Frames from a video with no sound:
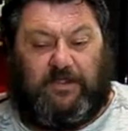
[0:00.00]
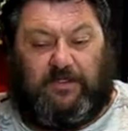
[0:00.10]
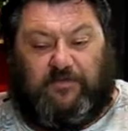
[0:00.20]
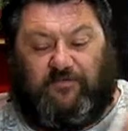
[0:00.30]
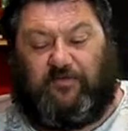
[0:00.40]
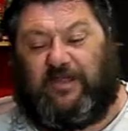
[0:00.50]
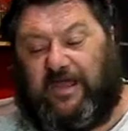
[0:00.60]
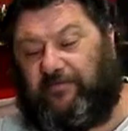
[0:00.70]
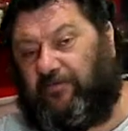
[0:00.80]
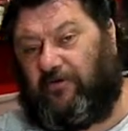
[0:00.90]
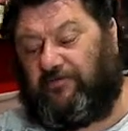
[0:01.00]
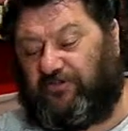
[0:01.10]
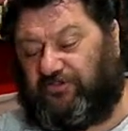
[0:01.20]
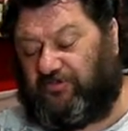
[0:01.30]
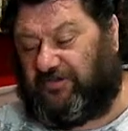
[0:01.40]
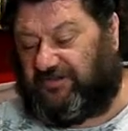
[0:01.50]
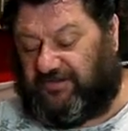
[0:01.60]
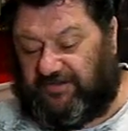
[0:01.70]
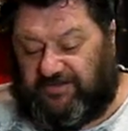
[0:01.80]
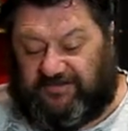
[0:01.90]
if you were to add priming sugar to
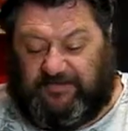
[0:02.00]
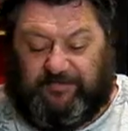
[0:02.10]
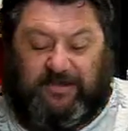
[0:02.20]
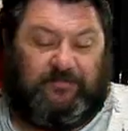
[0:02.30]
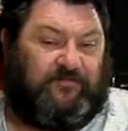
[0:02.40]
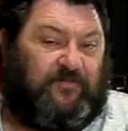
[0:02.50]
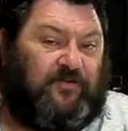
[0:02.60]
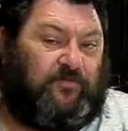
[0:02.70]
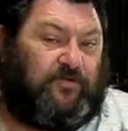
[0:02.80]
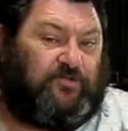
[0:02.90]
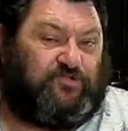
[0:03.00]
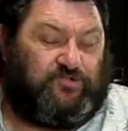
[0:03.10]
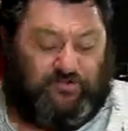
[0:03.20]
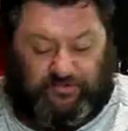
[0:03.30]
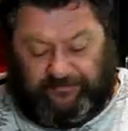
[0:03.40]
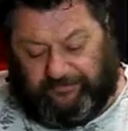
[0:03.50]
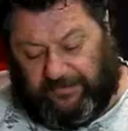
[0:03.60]
this, you'd be up at 5.2,